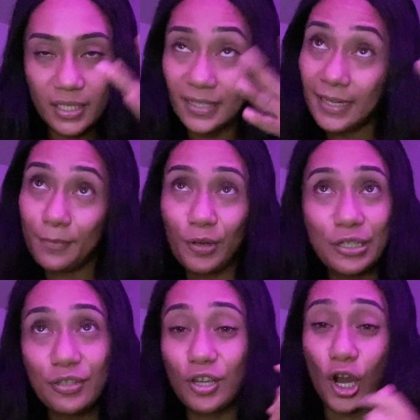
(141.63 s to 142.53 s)
Ended up going
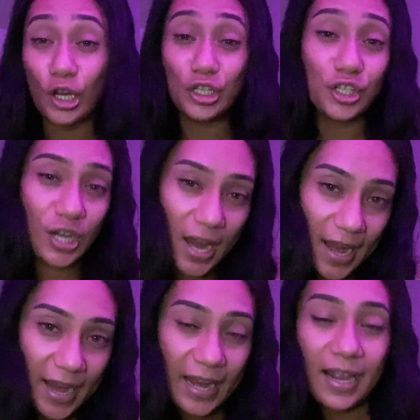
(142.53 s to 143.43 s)
to
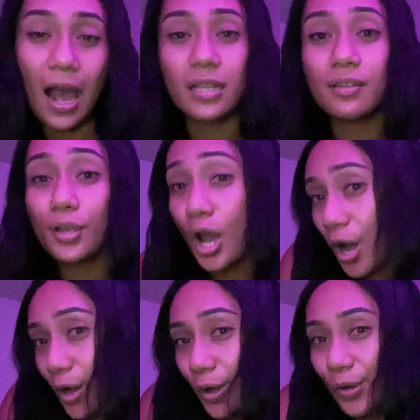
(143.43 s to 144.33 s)
Target,
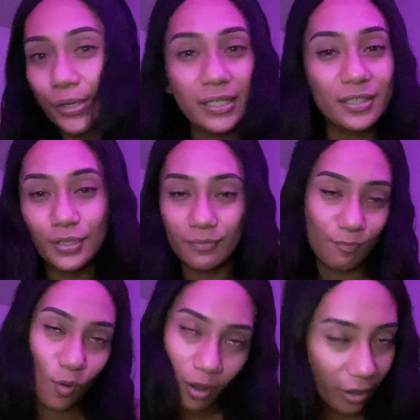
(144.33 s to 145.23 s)
Costco, and
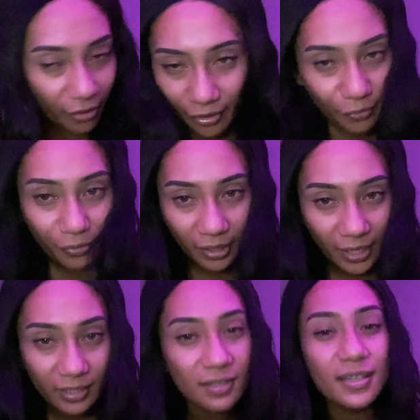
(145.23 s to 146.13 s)
all the other
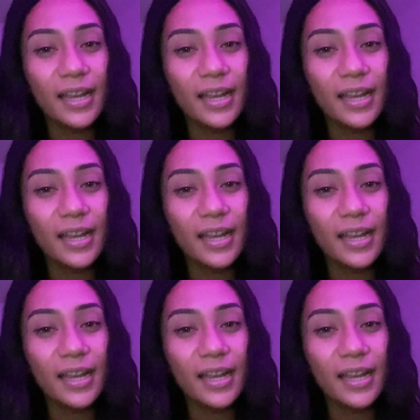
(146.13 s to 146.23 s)
things.